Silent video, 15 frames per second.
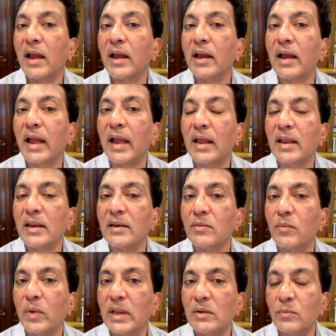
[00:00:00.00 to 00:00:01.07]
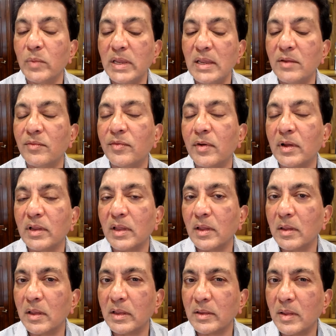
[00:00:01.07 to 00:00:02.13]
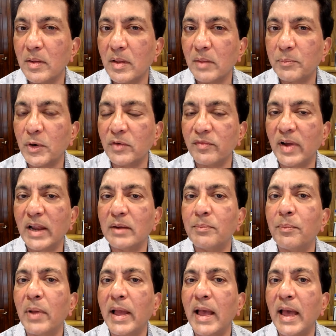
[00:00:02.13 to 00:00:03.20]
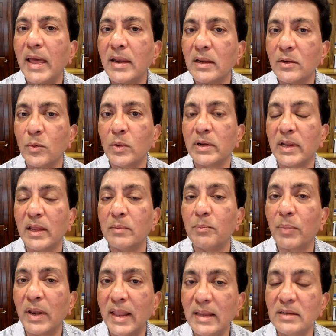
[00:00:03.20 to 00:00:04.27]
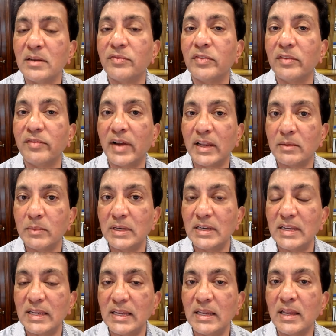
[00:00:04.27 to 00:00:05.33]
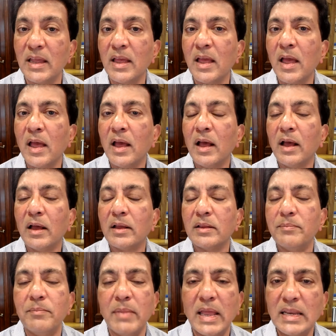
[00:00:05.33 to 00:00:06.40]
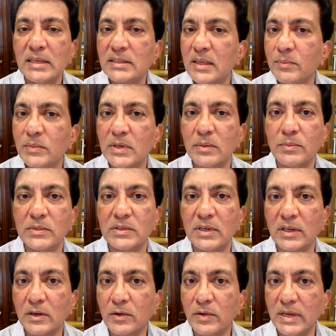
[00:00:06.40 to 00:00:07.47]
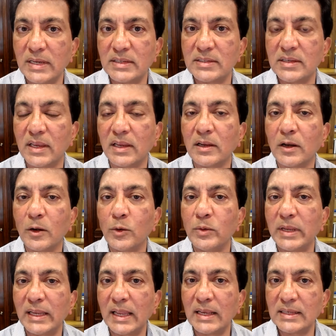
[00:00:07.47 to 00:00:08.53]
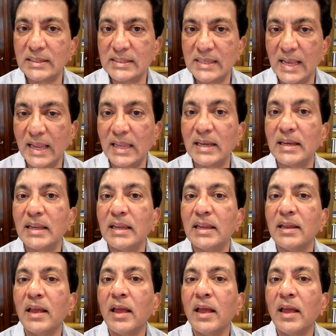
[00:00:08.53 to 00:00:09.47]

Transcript: And when we provide adequate and plentiful vitamin D, many symptoms decrease, including anxiety,